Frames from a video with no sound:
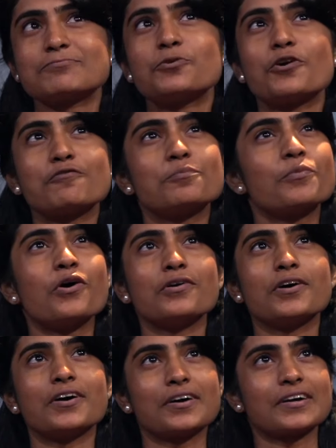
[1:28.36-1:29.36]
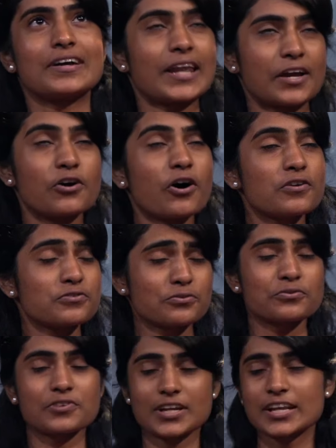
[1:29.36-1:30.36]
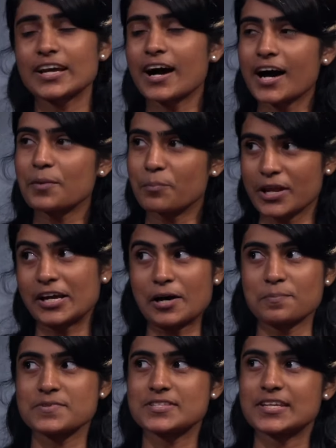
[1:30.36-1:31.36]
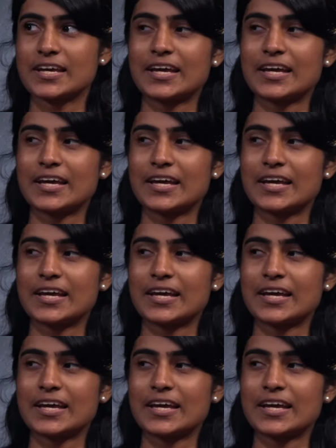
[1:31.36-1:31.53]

who have gone through really hard breakups